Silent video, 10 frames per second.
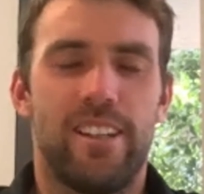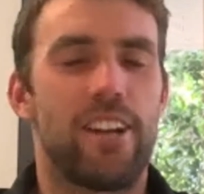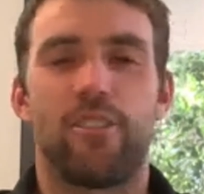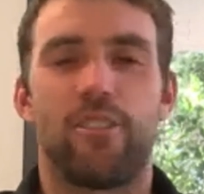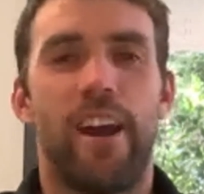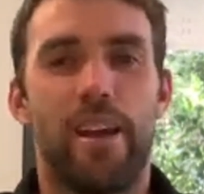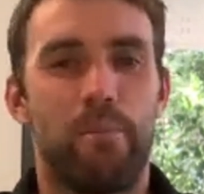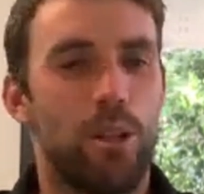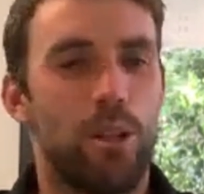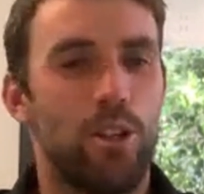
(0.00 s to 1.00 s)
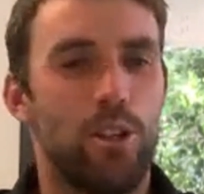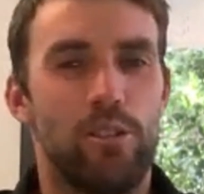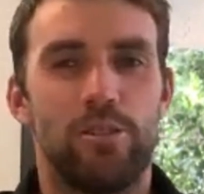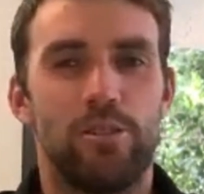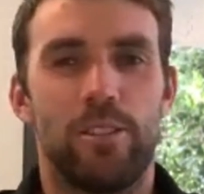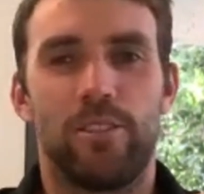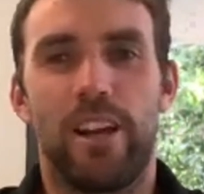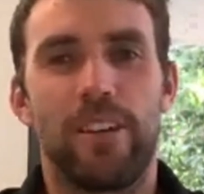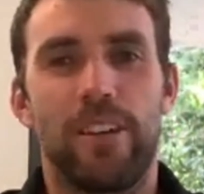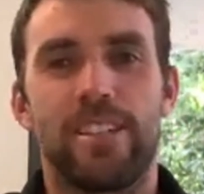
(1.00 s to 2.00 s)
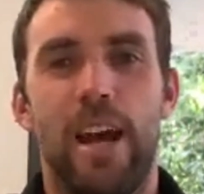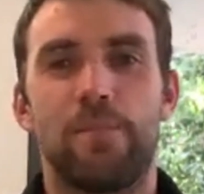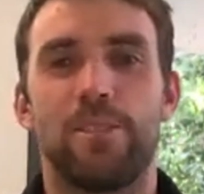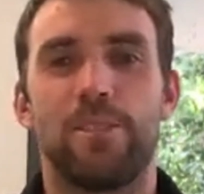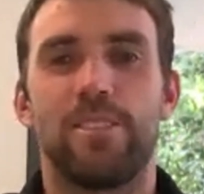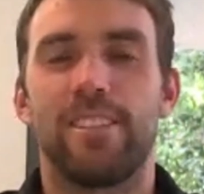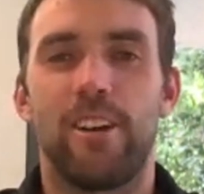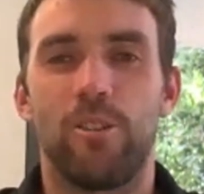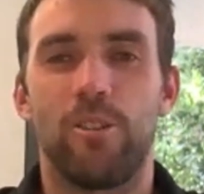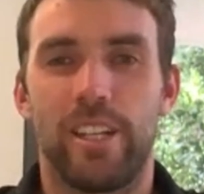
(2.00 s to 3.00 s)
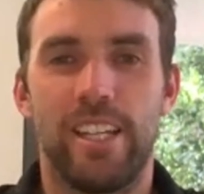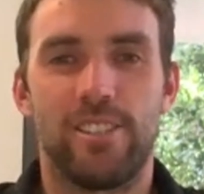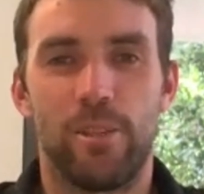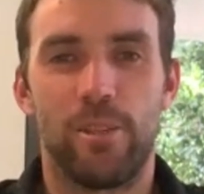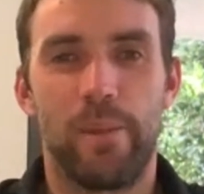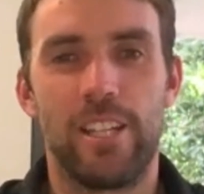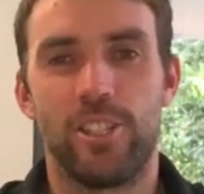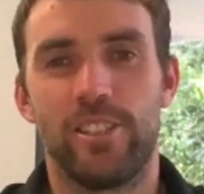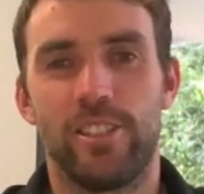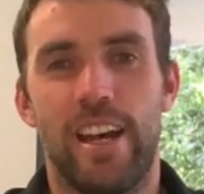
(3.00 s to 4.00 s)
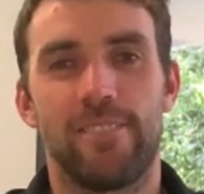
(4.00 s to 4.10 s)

like grey and blue with like red tabs that all the kids on the Manly Juniors